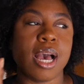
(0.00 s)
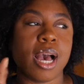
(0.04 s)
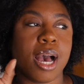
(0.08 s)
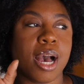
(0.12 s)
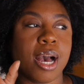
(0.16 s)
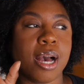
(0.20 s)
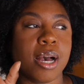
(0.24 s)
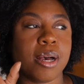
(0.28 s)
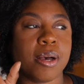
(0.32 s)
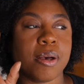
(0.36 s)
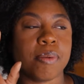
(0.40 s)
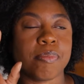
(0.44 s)

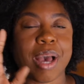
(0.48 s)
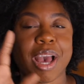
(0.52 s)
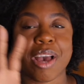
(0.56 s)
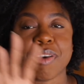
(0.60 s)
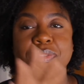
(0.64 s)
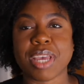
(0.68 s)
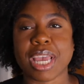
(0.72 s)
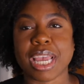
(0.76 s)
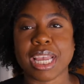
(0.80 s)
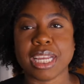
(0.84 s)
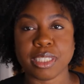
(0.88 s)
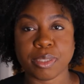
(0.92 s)
I have
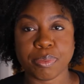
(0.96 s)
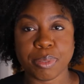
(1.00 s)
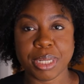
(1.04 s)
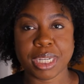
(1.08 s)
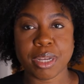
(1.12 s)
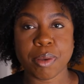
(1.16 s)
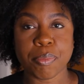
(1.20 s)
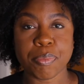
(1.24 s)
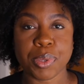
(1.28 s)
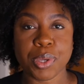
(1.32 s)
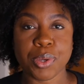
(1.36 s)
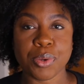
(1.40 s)
an HP
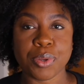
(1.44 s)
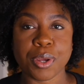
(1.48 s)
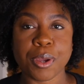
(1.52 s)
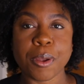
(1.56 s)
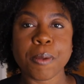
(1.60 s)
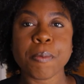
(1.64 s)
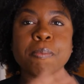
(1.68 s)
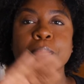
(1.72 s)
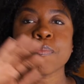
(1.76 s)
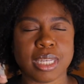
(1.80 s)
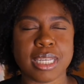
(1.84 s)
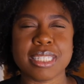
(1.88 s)

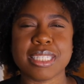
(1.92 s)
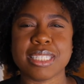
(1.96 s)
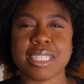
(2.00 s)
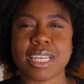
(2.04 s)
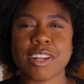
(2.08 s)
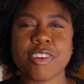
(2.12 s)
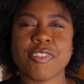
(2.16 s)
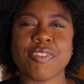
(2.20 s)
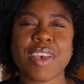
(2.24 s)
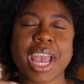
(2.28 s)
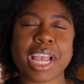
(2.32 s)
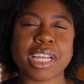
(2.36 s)
computer.
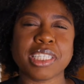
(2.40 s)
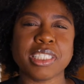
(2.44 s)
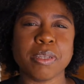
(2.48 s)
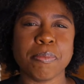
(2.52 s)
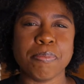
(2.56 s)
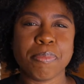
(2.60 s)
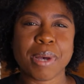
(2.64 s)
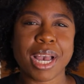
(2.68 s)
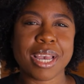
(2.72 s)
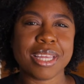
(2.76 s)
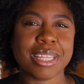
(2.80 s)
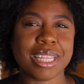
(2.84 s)
Instead of actually
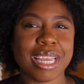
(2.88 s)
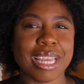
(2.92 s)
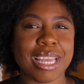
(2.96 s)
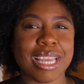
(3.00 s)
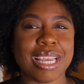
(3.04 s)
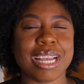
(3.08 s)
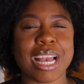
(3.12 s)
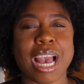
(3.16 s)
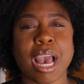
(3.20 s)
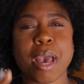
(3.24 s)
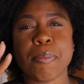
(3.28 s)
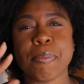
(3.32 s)
buying the
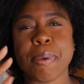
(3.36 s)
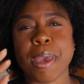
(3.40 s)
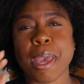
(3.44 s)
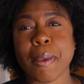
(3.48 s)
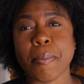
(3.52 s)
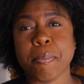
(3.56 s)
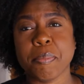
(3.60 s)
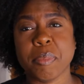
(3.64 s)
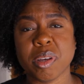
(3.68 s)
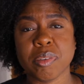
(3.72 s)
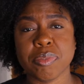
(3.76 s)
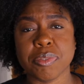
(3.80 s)
ink, I
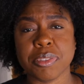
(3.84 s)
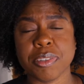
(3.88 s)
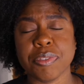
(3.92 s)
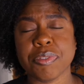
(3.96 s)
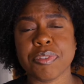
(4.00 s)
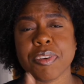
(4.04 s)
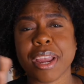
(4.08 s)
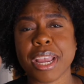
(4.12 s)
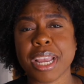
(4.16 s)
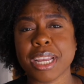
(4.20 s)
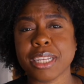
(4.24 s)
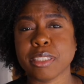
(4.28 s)
pay monthly
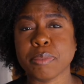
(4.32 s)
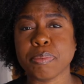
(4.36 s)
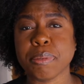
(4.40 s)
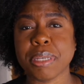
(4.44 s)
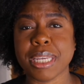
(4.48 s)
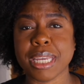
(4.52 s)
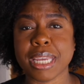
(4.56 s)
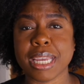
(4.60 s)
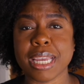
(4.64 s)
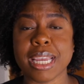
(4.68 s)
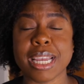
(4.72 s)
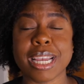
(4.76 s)
for
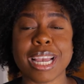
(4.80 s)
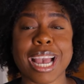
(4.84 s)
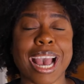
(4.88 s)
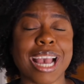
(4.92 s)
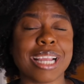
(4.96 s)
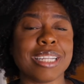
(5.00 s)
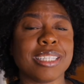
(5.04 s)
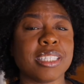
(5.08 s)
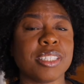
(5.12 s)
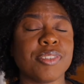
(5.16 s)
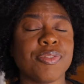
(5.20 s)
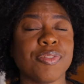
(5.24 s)
HP Ink. I
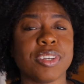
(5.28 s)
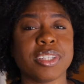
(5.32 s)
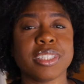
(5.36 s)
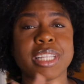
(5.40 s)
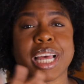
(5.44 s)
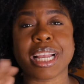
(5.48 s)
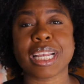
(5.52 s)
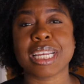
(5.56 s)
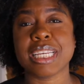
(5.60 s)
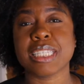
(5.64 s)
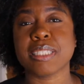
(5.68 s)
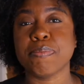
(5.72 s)
just feel
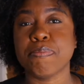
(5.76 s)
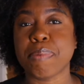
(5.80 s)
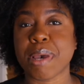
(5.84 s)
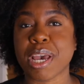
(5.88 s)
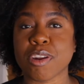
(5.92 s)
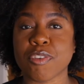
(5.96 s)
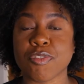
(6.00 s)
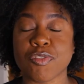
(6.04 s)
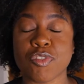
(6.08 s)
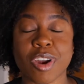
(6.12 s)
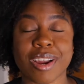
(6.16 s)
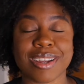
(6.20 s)
like it's
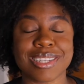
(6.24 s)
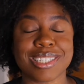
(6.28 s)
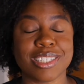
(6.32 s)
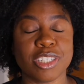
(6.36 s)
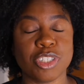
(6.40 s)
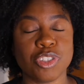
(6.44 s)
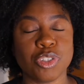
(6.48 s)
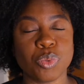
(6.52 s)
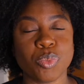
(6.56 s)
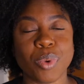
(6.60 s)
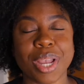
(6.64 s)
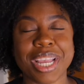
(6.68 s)
better for our
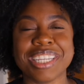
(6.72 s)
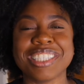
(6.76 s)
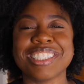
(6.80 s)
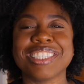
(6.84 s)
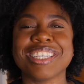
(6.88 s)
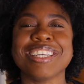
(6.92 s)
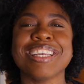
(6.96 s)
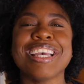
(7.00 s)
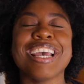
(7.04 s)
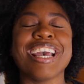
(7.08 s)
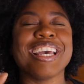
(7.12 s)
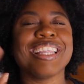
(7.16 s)

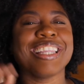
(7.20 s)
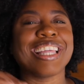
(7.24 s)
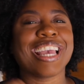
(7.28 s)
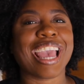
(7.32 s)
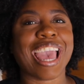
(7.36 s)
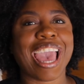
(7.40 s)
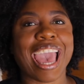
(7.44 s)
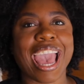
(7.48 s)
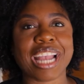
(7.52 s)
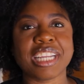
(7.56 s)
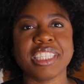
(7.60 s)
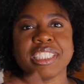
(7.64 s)
situation. They
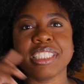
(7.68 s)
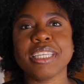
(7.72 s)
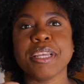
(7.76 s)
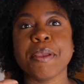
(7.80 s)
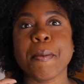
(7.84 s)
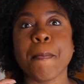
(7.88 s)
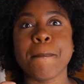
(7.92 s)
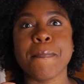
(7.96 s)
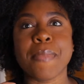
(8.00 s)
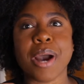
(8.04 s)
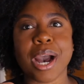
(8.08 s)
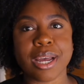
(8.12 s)
actually
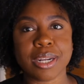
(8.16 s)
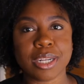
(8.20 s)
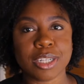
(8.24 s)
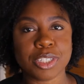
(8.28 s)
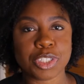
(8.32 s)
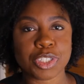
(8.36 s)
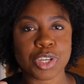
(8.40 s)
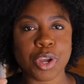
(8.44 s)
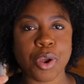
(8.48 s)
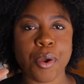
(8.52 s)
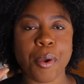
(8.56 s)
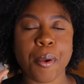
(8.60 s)

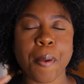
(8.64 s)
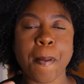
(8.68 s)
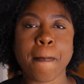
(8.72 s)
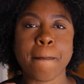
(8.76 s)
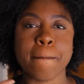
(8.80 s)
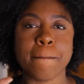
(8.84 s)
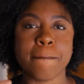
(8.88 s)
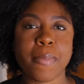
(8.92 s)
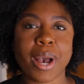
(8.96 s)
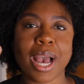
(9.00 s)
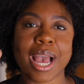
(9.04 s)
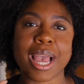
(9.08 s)
monitor
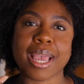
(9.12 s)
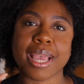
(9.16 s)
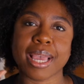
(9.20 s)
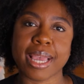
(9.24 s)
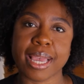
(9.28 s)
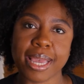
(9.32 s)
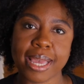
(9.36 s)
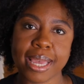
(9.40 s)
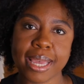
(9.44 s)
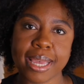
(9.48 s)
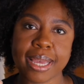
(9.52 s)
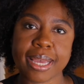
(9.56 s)
my
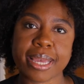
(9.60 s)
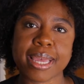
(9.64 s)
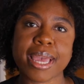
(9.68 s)
ink,